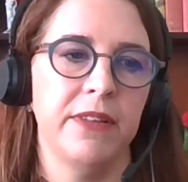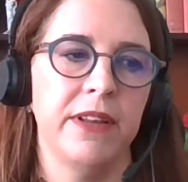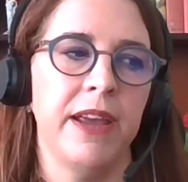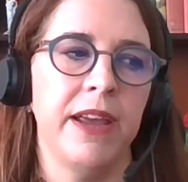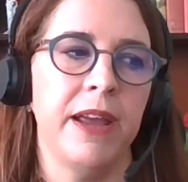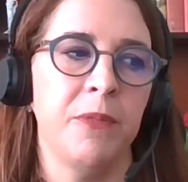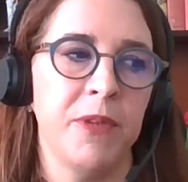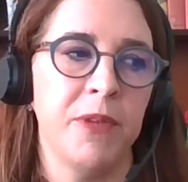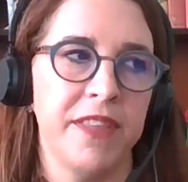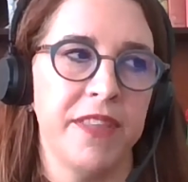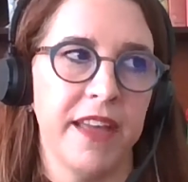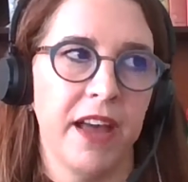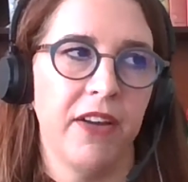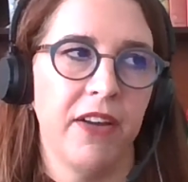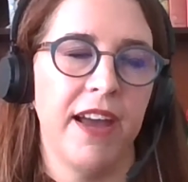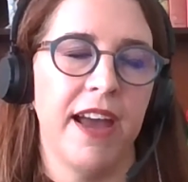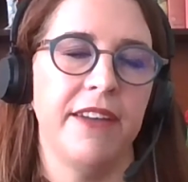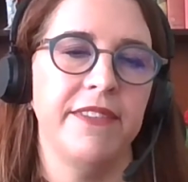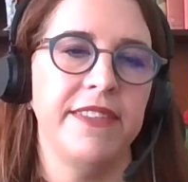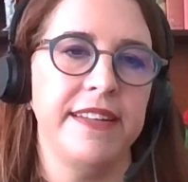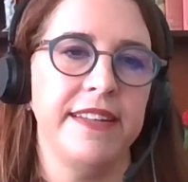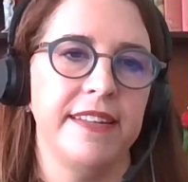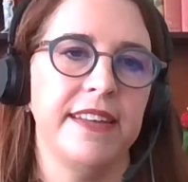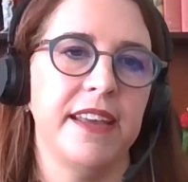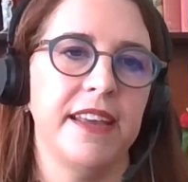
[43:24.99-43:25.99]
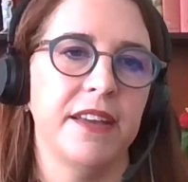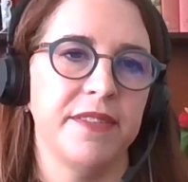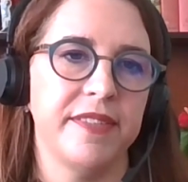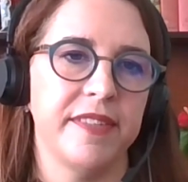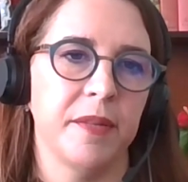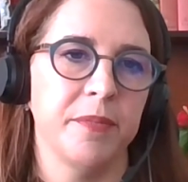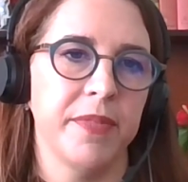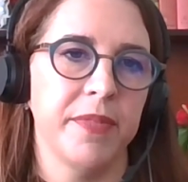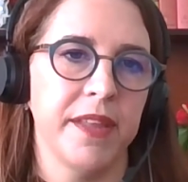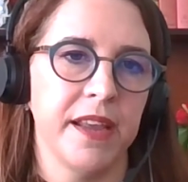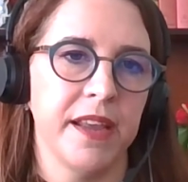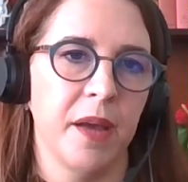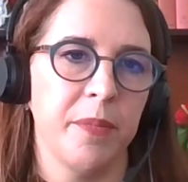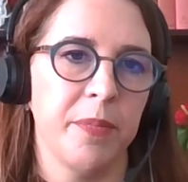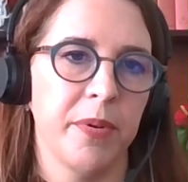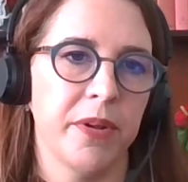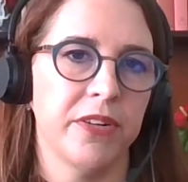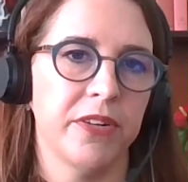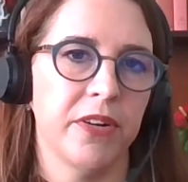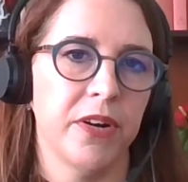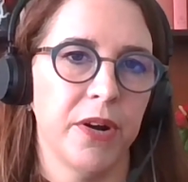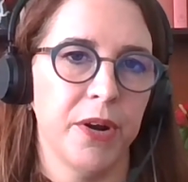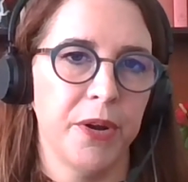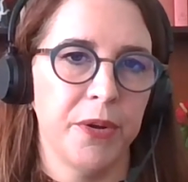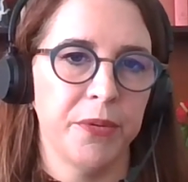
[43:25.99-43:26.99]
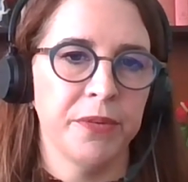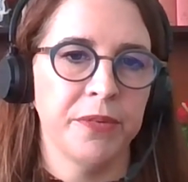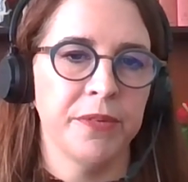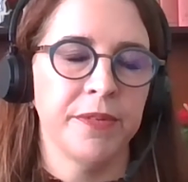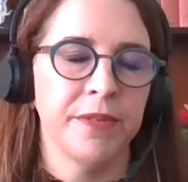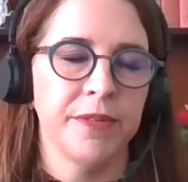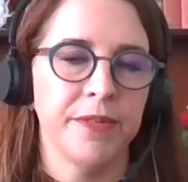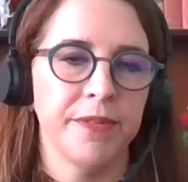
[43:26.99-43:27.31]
and without having to give something up on our own.